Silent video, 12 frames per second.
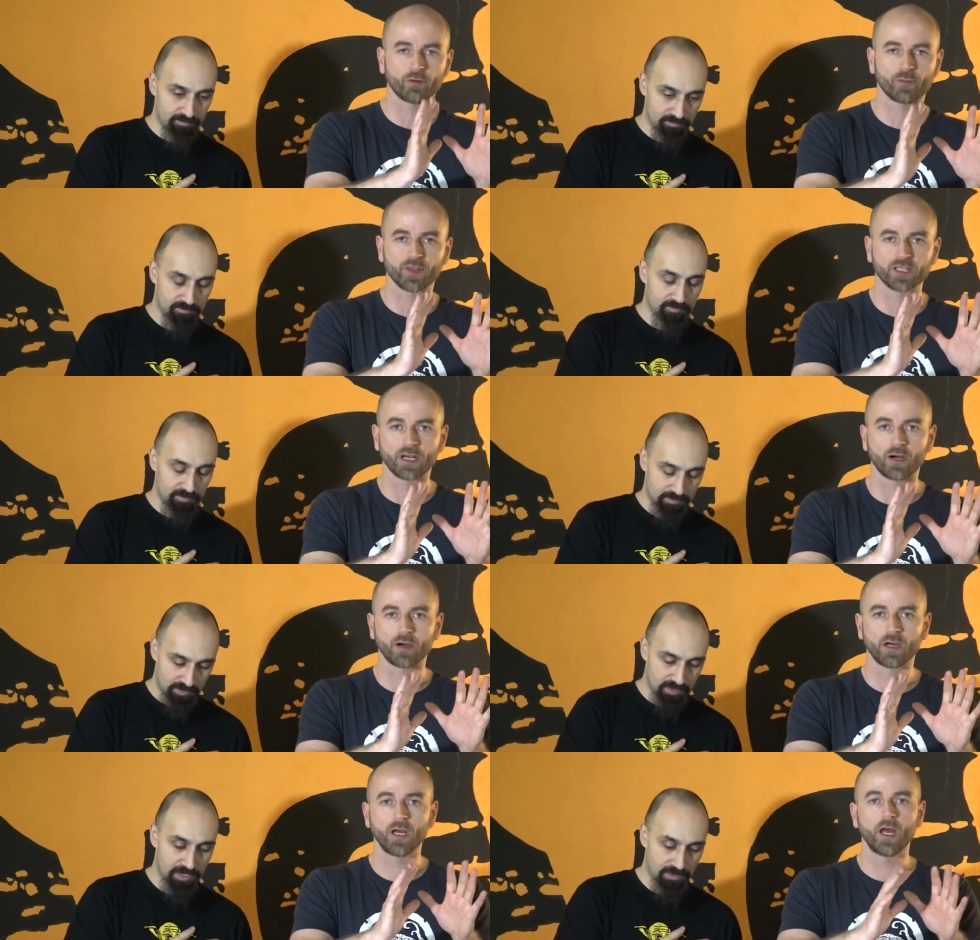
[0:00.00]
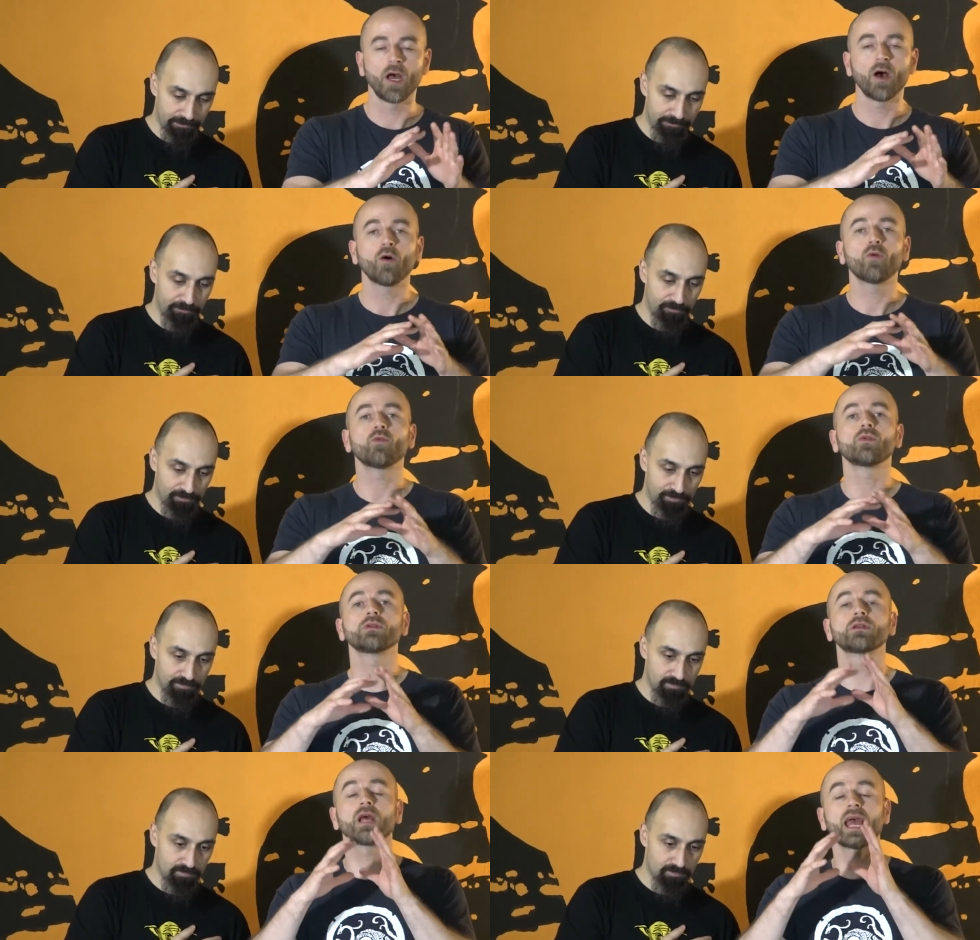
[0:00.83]
Speaker 1: from the Tao. Yeah.
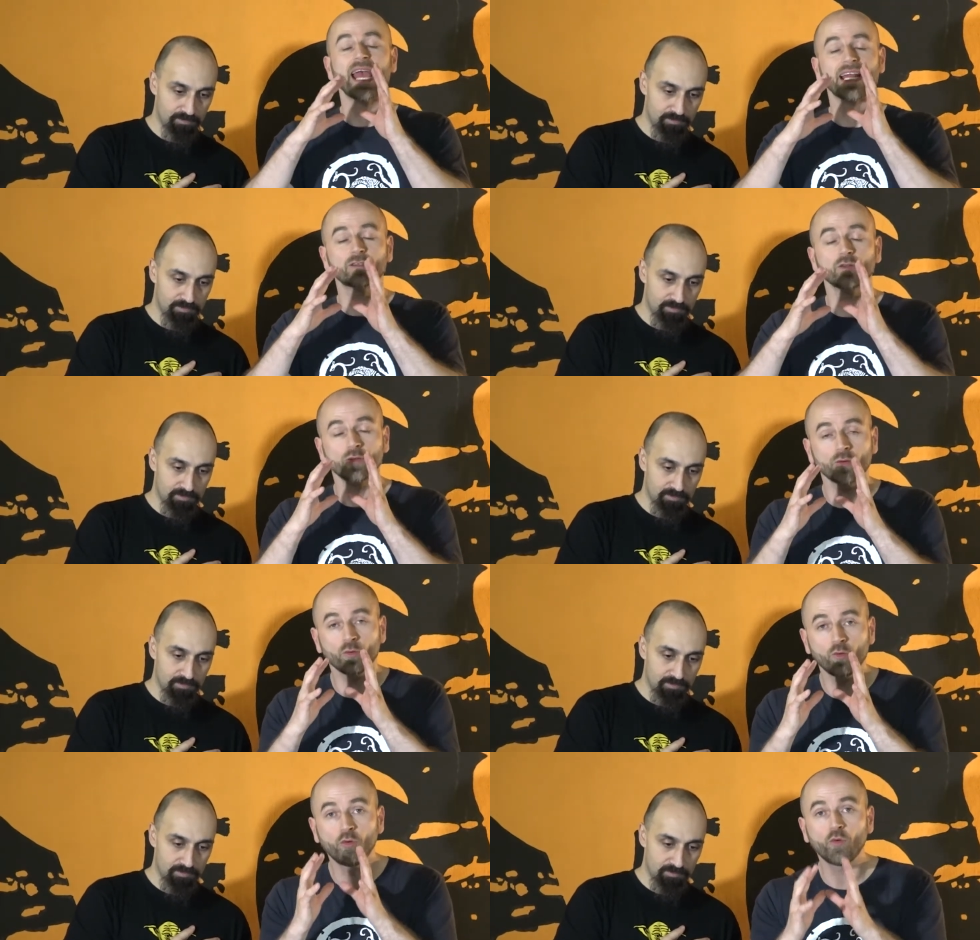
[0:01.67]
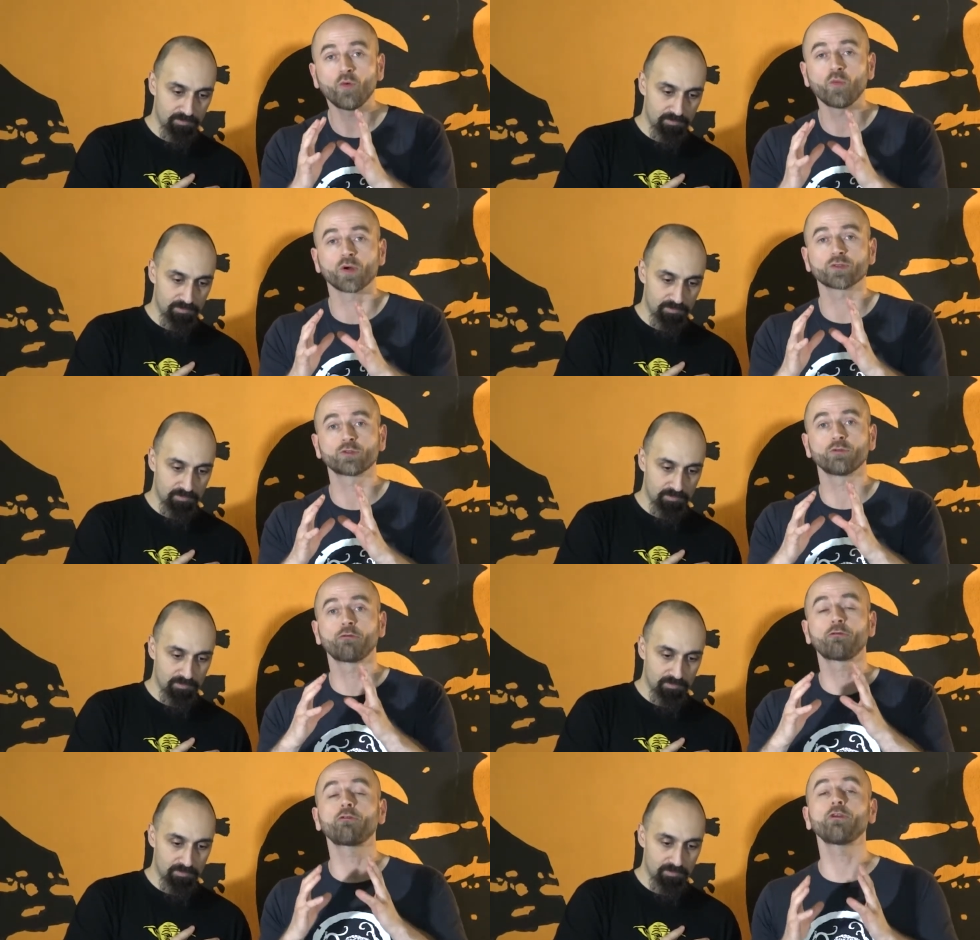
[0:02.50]
And, and who want to
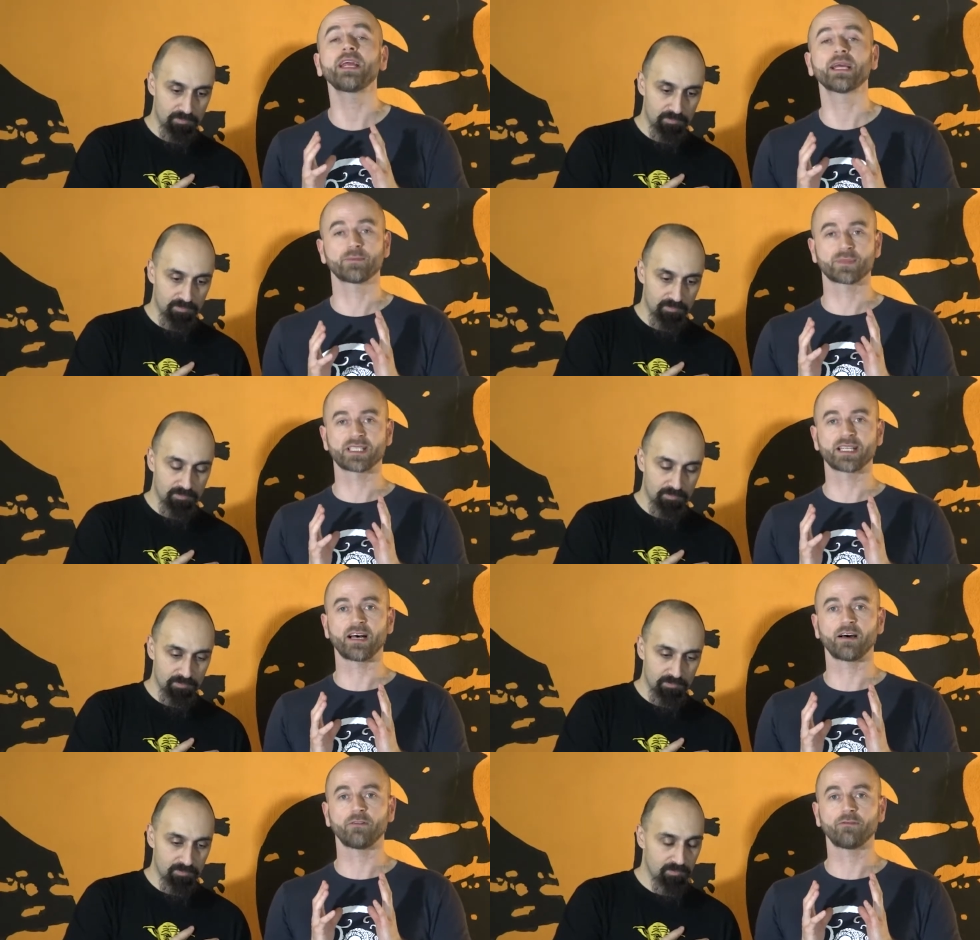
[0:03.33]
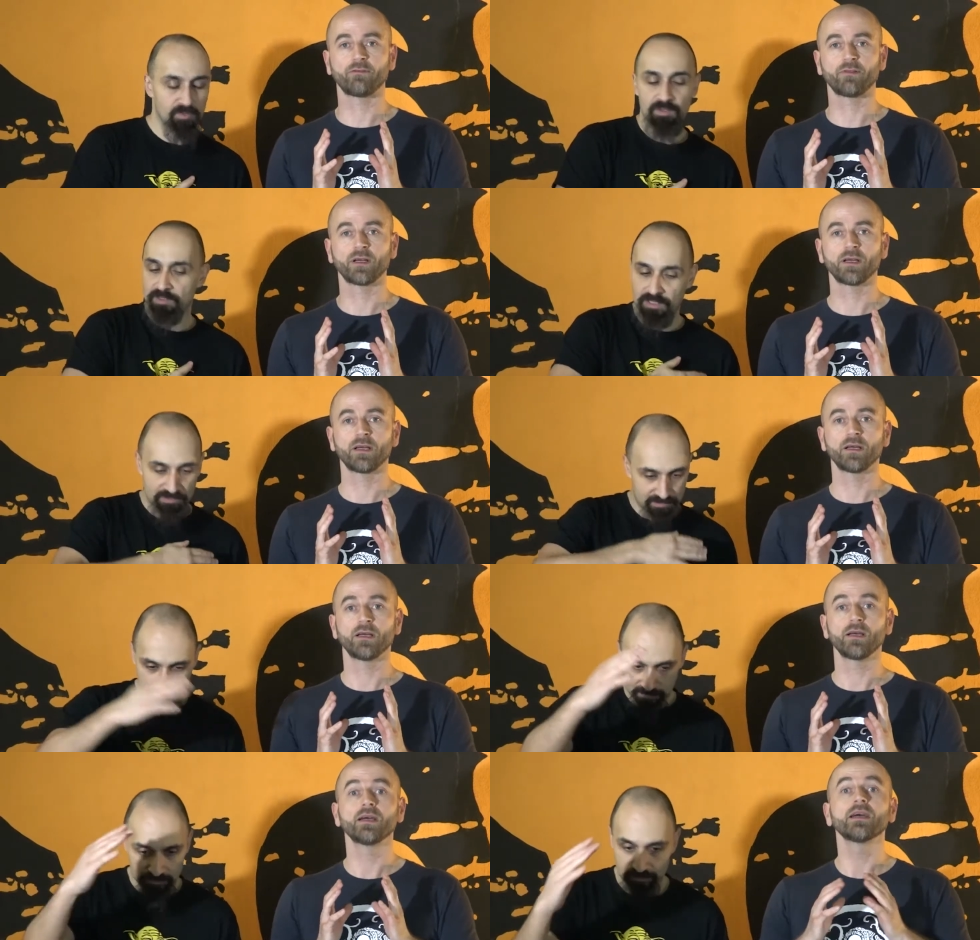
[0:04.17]
free himself gets
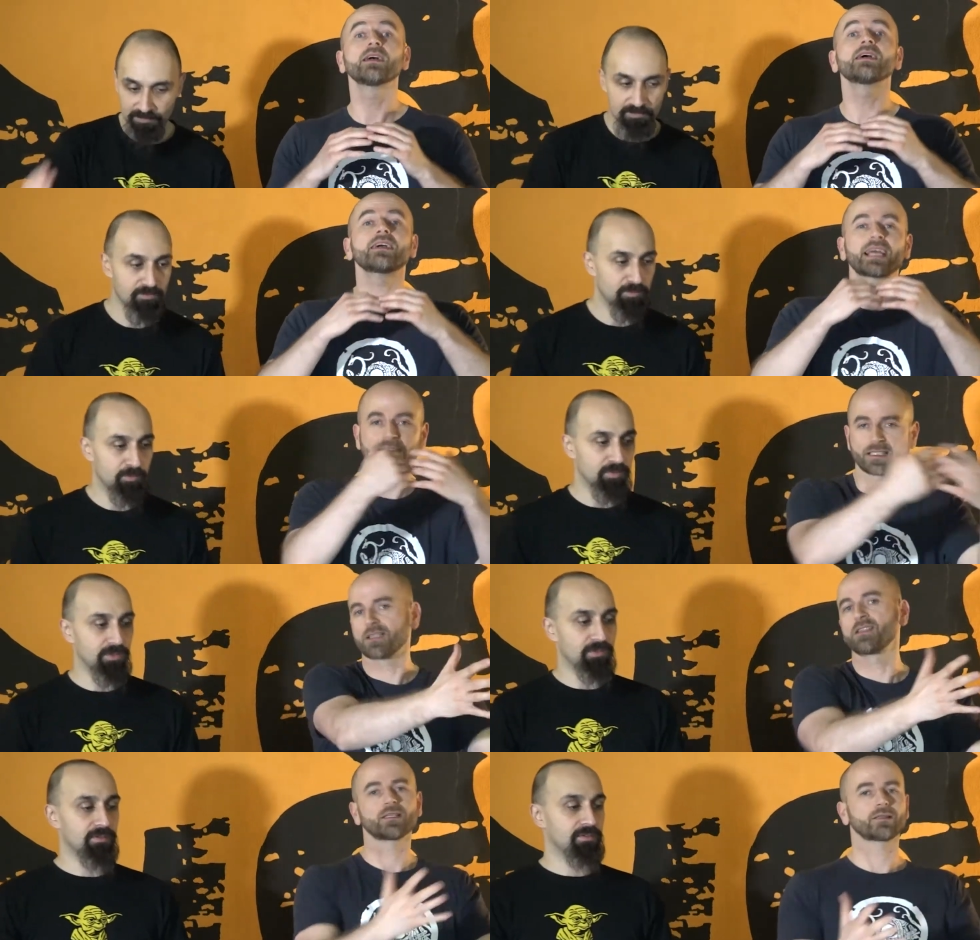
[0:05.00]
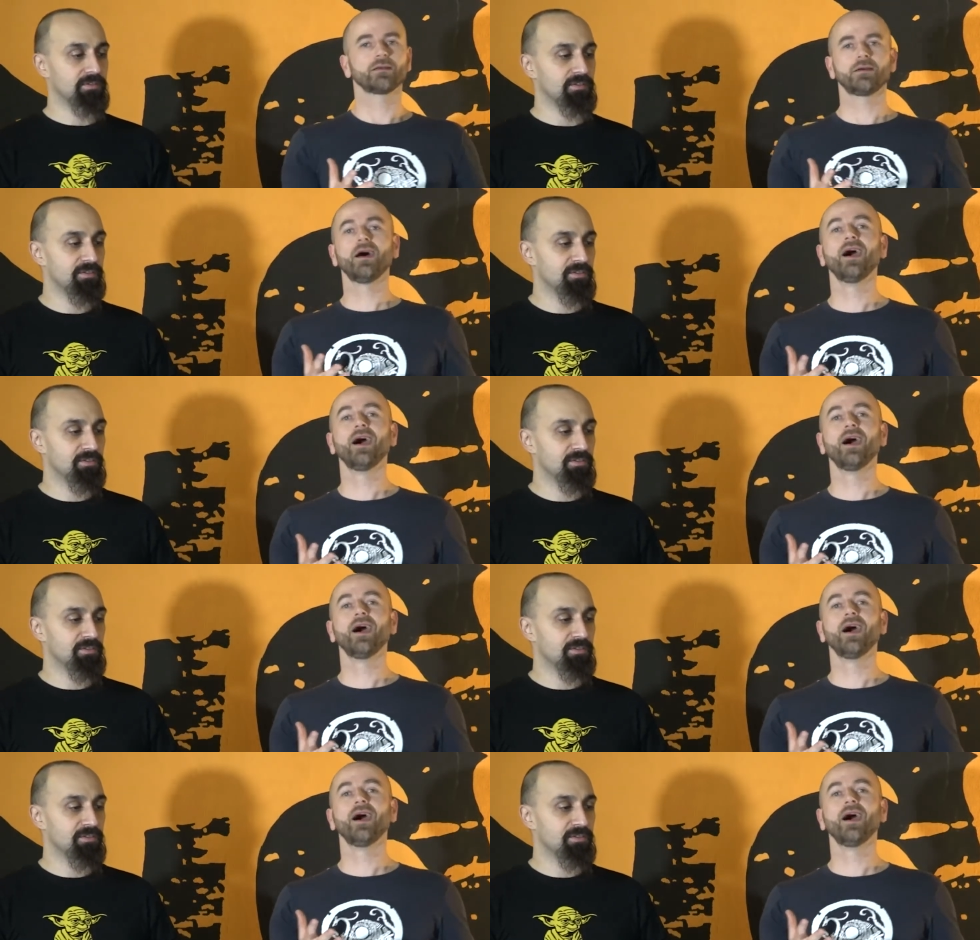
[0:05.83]
this gets this.